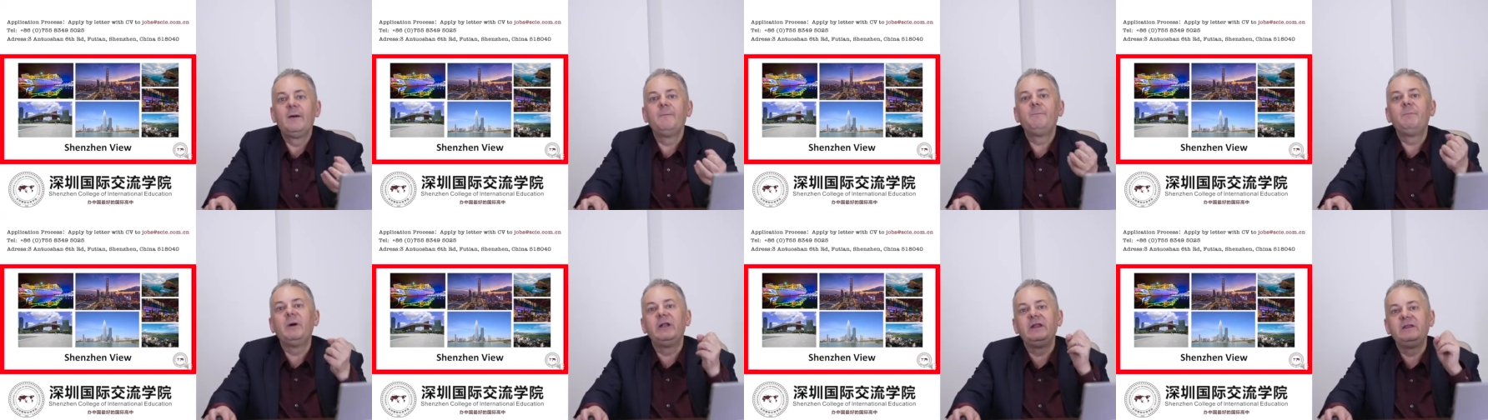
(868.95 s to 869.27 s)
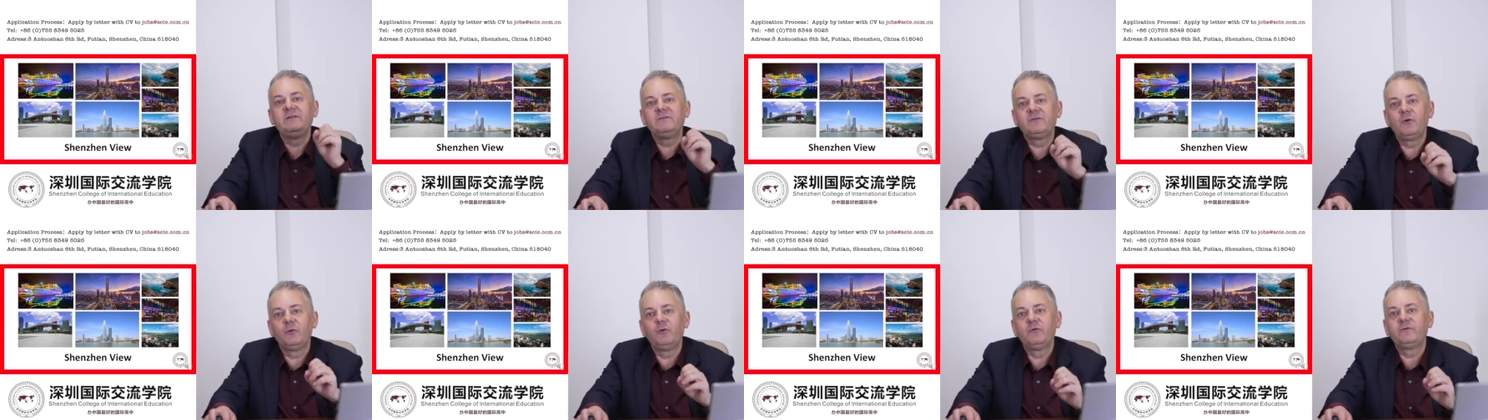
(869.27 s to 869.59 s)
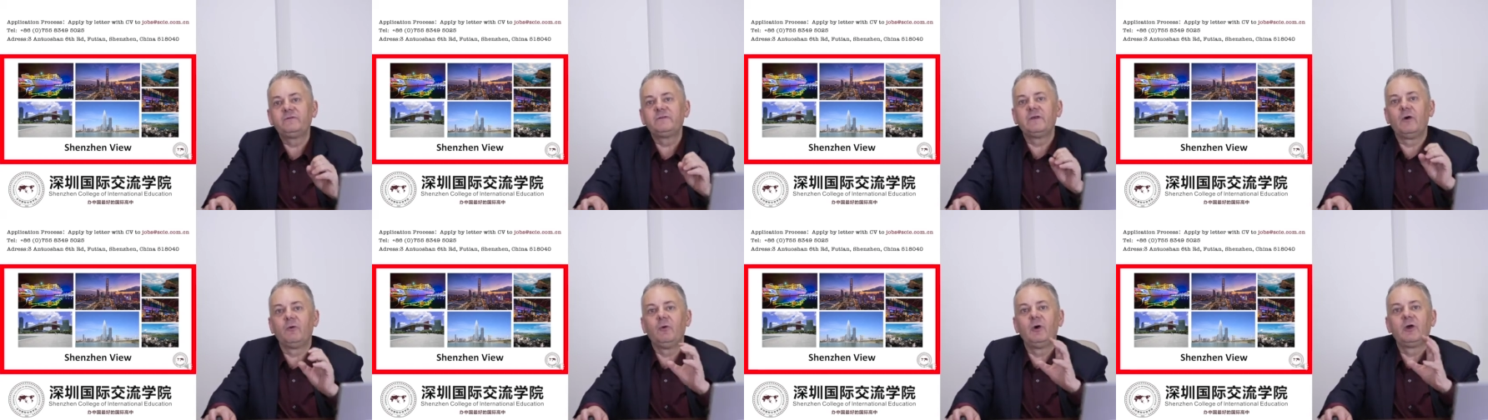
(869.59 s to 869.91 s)
but it's
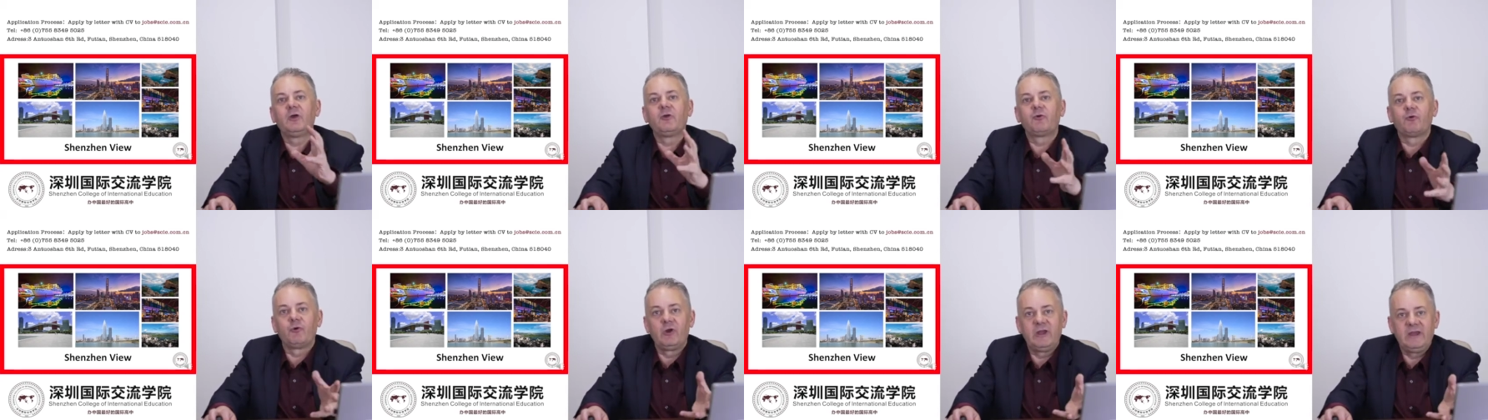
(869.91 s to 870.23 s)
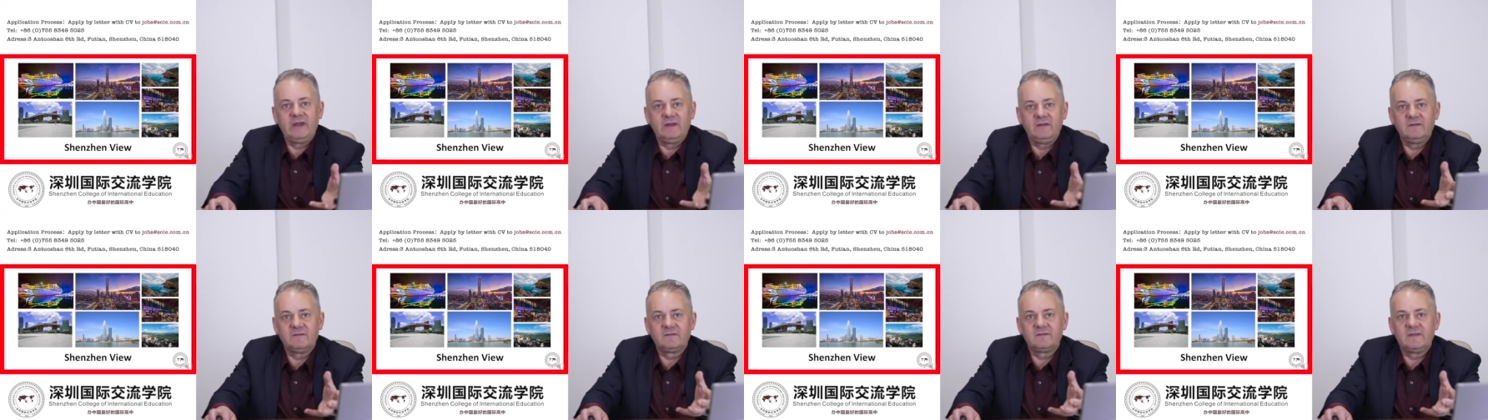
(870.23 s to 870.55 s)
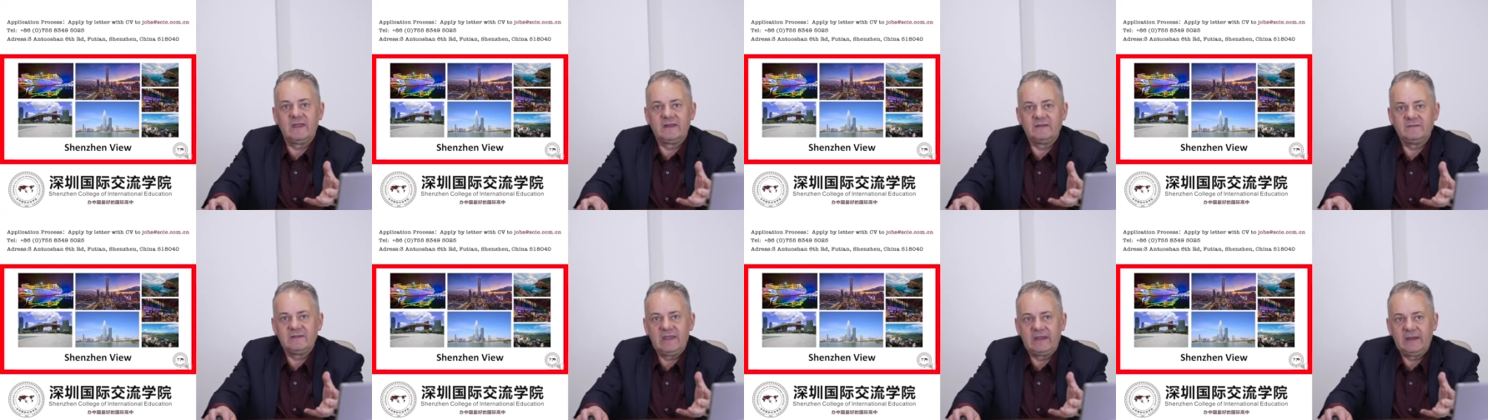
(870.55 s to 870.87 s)
also a green
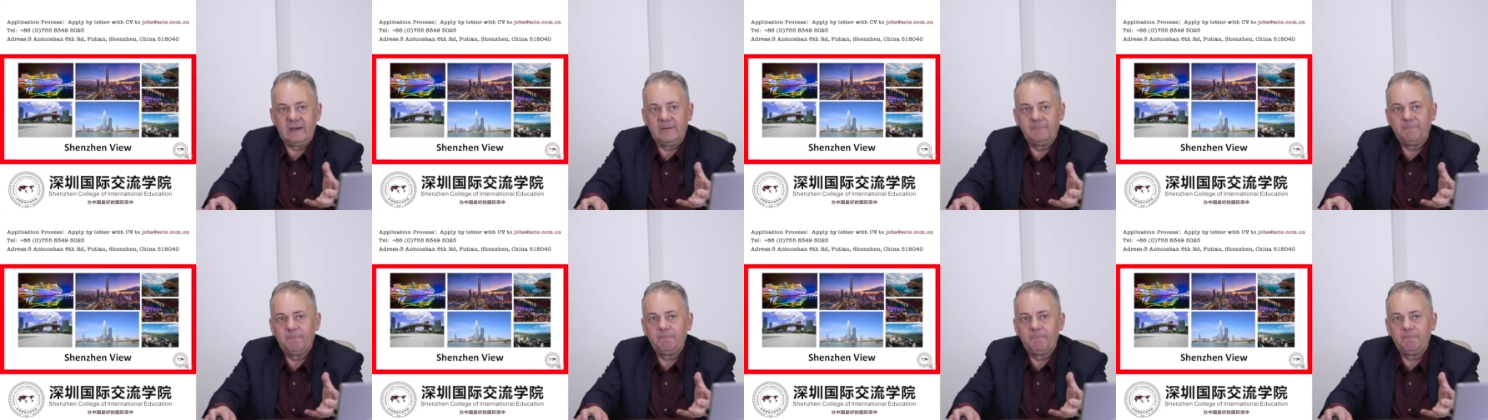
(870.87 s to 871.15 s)
city.